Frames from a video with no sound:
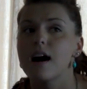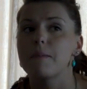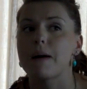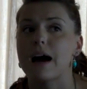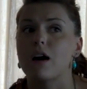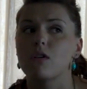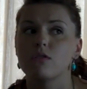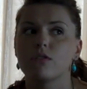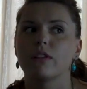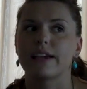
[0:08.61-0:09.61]

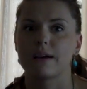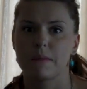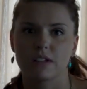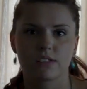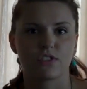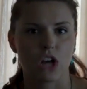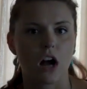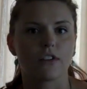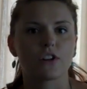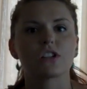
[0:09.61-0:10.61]
about, like, amongst
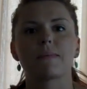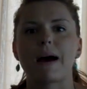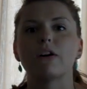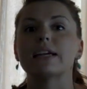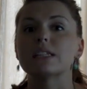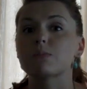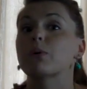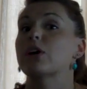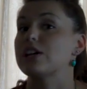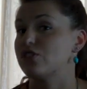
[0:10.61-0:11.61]
photographers about
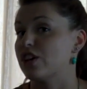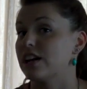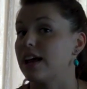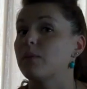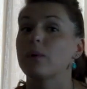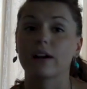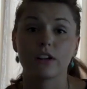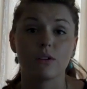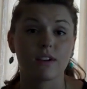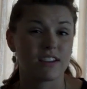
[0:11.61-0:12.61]
inspiration and where
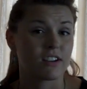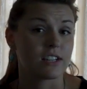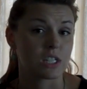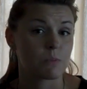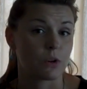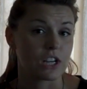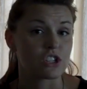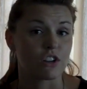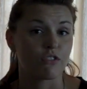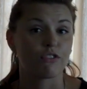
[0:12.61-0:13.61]
do you get your
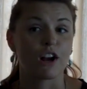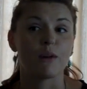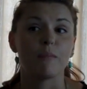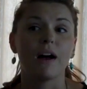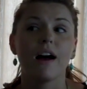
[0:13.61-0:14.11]
inspiration from.